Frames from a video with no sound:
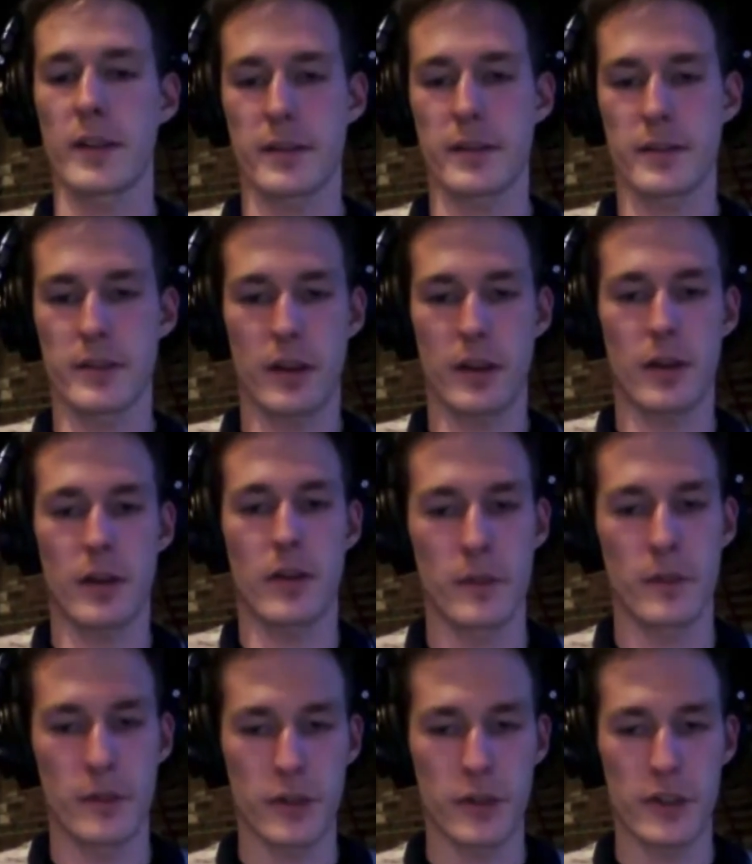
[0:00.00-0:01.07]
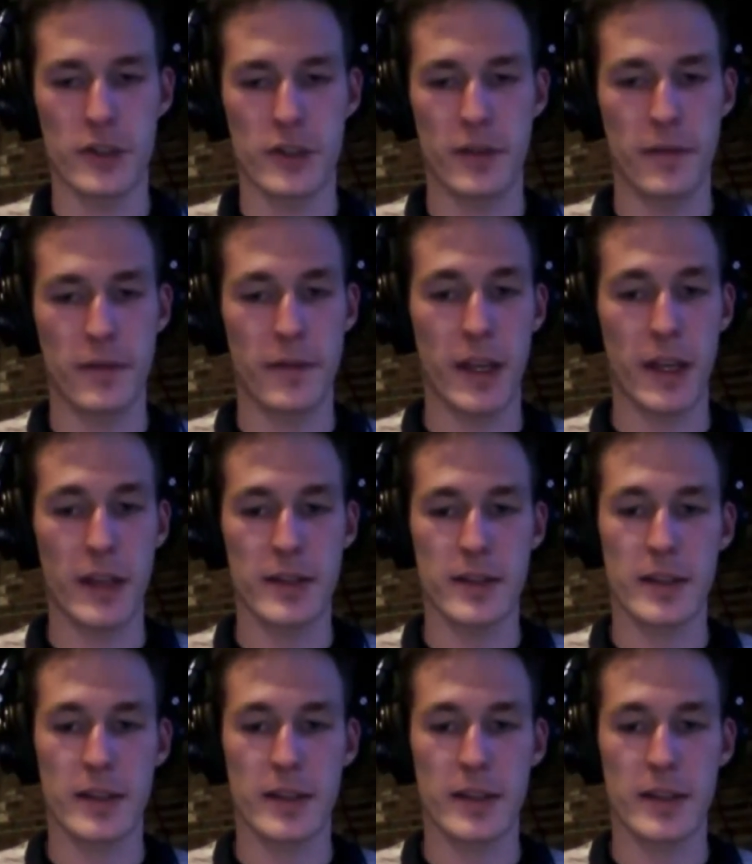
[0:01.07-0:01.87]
so nutrition and fitness.